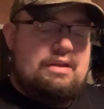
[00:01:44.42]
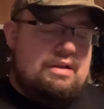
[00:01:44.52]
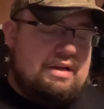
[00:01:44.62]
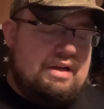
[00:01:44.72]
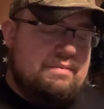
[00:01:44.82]

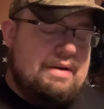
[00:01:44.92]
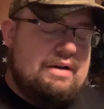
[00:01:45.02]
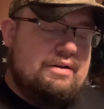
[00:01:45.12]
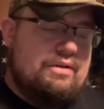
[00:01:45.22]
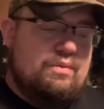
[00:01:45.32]
get them out
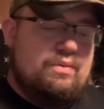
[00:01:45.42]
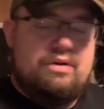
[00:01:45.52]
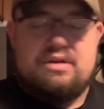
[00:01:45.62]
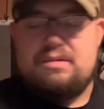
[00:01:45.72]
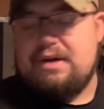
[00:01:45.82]
into the
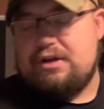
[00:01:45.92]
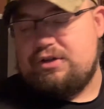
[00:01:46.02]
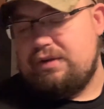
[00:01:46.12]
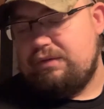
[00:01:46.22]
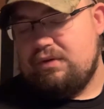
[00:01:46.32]
woods. I'm
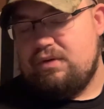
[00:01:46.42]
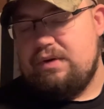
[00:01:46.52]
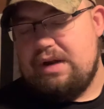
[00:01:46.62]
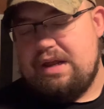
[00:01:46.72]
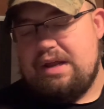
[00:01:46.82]
actually
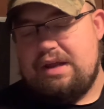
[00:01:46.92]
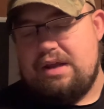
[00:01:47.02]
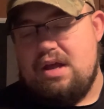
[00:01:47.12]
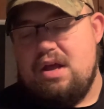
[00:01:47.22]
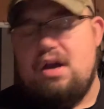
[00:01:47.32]
throwing a
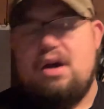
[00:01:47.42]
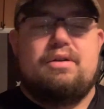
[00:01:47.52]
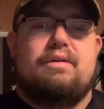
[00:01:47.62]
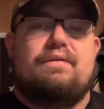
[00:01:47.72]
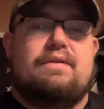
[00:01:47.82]

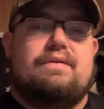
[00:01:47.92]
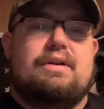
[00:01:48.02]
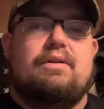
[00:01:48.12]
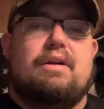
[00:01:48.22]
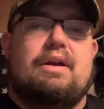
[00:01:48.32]
150
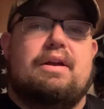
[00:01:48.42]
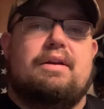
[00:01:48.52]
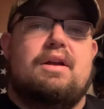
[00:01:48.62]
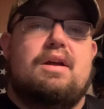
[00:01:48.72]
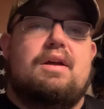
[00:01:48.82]

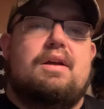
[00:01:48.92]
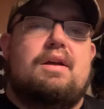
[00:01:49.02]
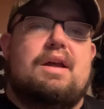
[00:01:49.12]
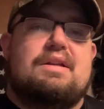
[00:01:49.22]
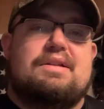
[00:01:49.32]
grain
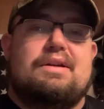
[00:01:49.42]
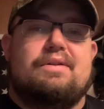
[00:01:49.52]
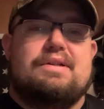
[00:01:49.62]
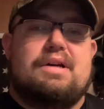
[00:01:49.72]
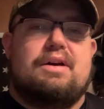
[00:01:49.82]

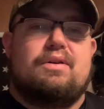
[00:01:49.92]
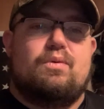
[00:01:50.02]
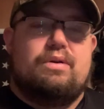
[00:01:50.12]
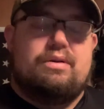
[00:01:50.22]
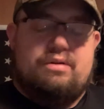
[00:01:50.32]
S-Series iron
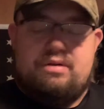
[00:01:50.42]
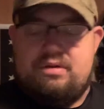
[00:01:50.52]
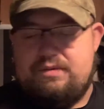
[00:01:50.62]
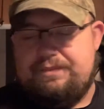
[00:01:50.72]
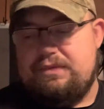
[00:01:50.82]
will
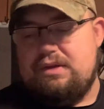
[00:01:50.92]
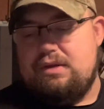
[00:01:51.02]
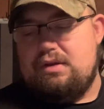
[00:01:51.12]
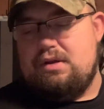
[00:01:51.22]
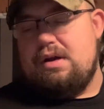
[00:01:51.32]

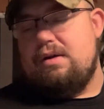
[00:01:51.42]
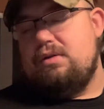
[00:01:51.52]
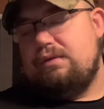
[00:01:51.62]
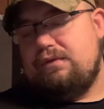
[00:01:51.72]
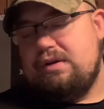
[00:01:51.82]

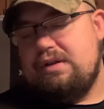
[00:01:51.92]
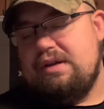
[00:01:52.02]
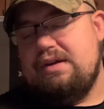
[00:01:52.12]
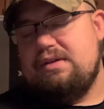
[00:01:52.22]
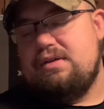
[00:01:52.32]
on the front of
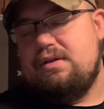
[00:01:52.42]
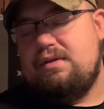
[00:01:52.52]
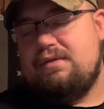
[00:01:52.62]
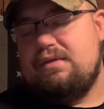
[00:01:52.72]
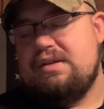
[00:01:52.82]
these
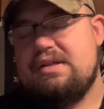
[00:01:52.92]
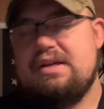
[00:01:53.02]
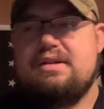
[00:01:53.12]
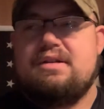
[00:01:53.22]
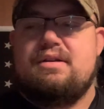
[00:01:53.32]
for this
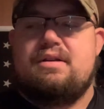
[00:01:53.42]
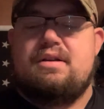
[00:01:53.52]
season.